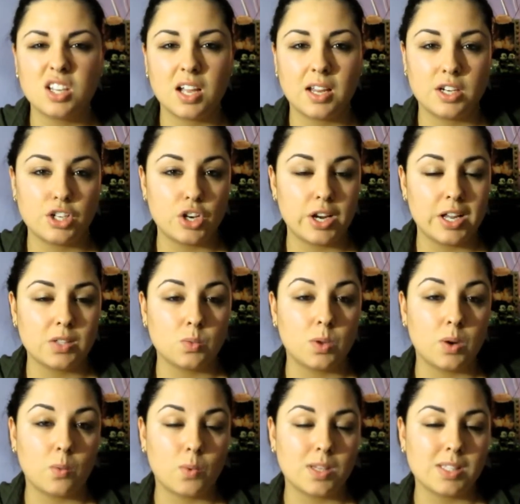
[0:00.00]
to kind of show you guys
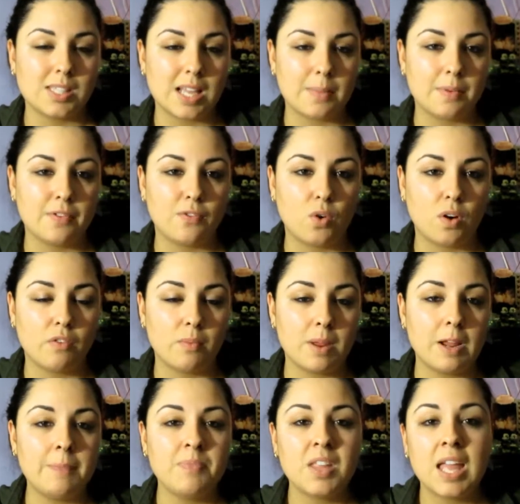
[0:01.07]
what it was like before for
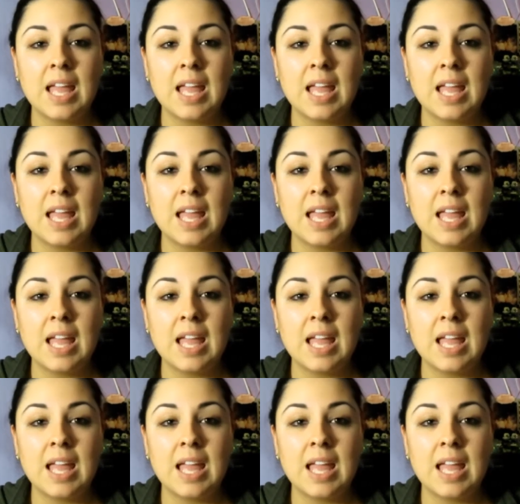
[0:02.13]
me